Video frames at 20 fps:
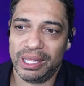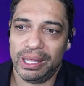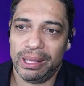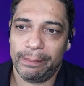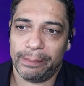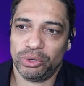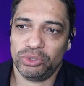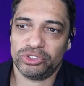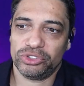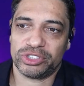
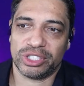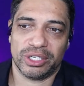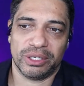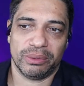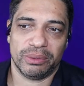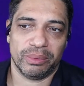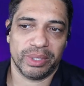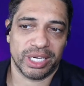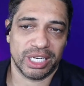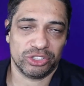But also,
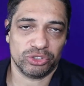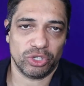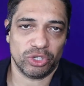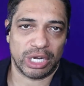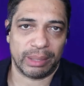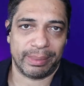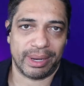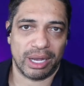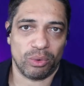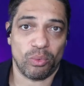we're going to talk
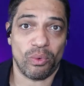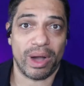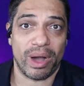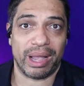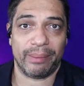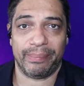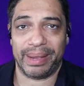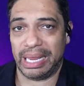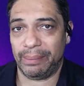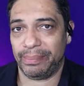about our white
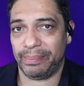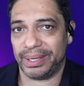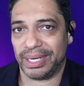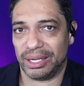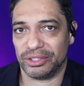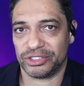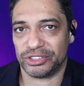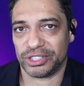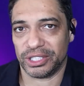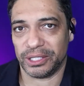paper now.
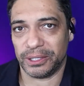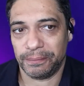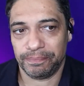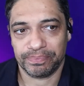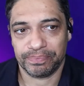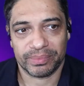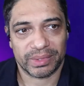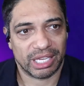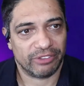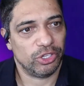So
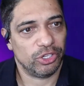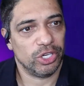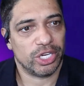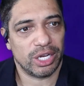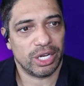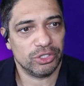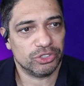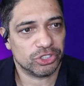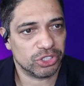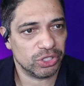if you go
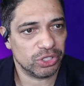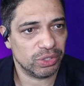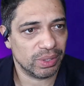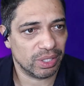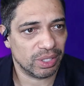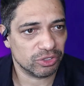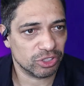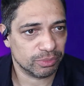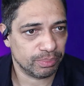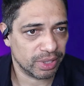to, I'll
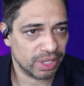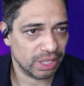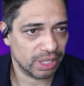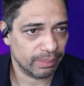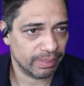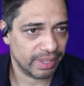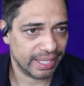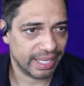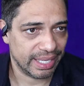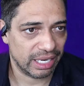just put it up
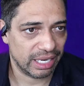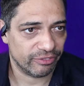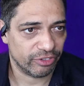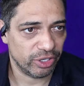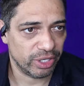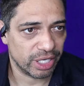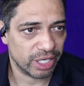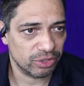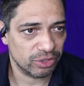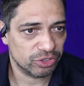there now. If you
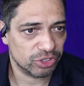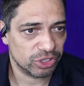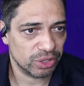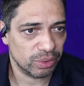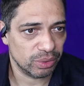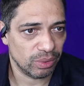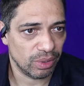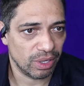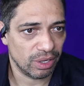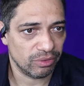go
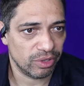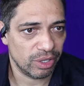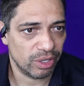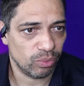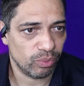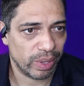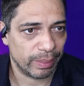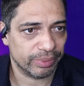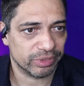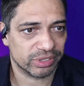to our
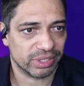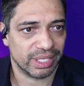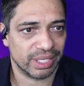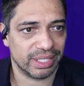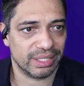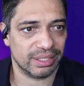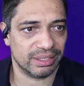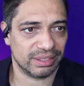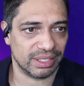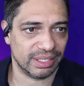website,
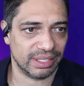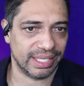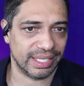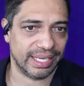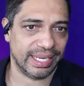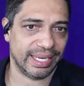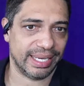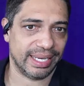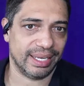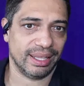there's a link
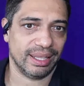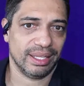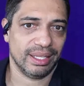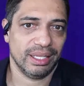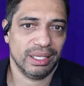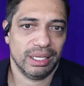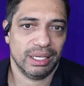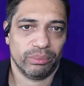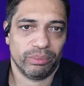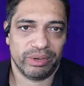here.
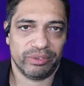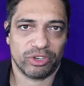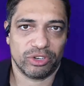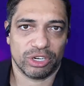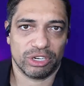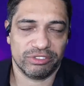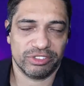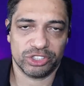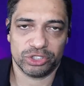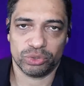We've got a
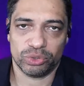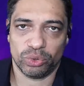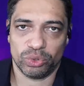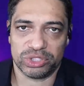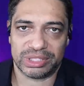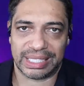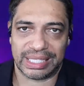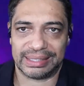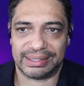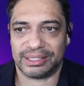resource
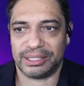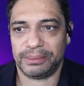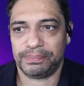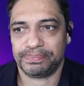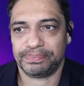center.